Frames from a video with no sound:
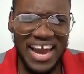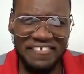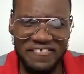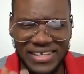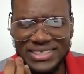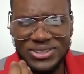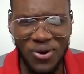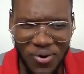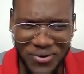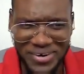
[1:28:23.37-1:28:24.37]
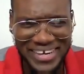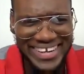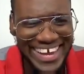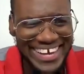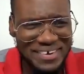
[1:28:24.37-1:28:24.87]
And it felt so good.
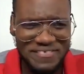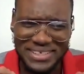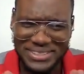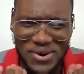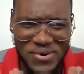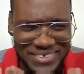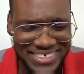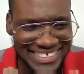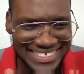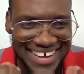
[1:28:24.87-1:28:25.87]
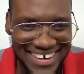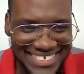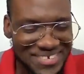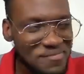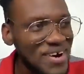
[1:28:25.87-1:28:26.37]
Like it felt so good just to
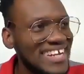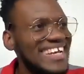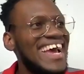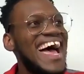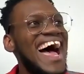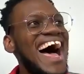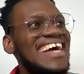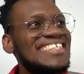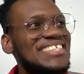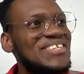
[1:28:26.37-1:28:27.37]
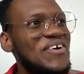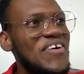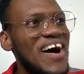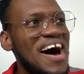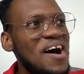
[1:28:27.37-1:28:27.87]
talk to somebody. And
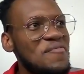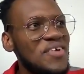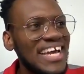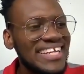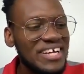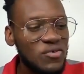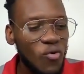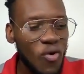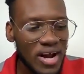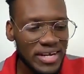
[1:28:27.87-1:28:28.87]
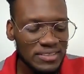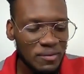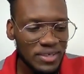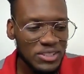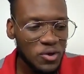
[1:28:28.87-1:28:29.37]
so it did wonders
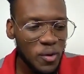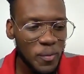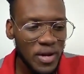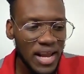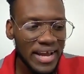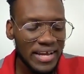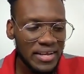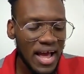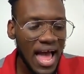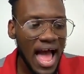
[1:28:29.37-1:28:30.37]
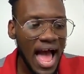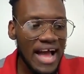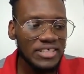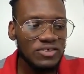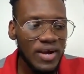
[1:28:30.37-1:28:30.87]
for my soul. But like
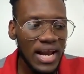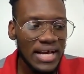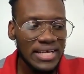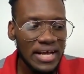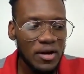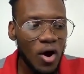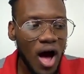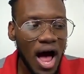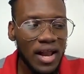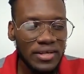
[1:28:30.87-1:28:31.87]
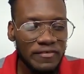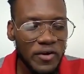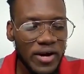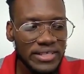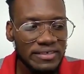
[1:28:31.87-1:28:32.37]
I just realized that a lot of
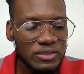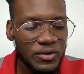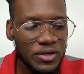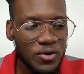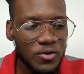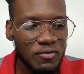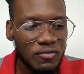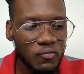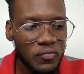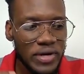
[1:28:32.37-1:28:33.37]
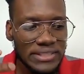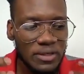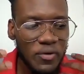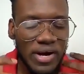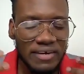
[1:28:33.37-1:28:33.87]
creatives we don't
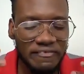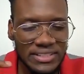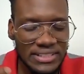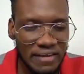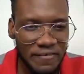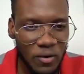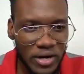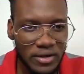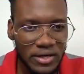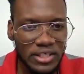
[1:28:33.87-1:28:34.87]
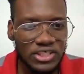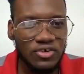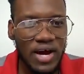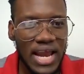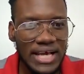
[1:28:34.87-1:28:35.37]
necessarily, we're not very self-aware
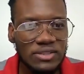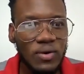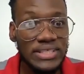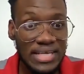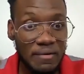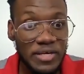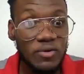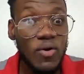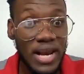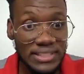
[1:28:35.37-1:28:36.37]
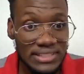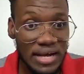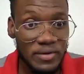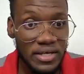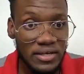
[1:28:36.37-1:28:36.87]
to realize what is happening while it is
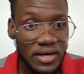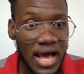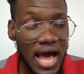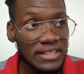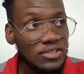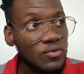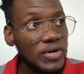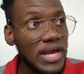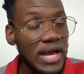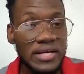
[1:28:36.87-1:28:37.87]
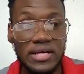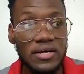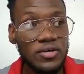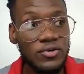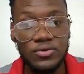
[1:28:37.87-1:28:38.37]
happening. And so we can
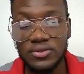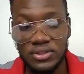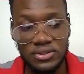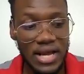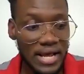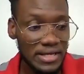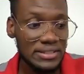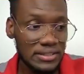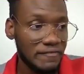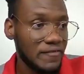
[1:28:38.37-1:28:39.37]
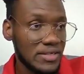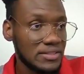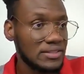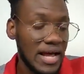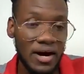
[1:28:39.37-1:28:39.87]
either go to like these
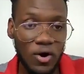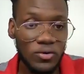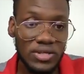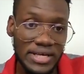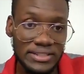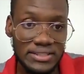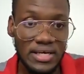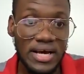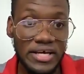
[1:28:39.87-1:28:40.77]
different like outlets,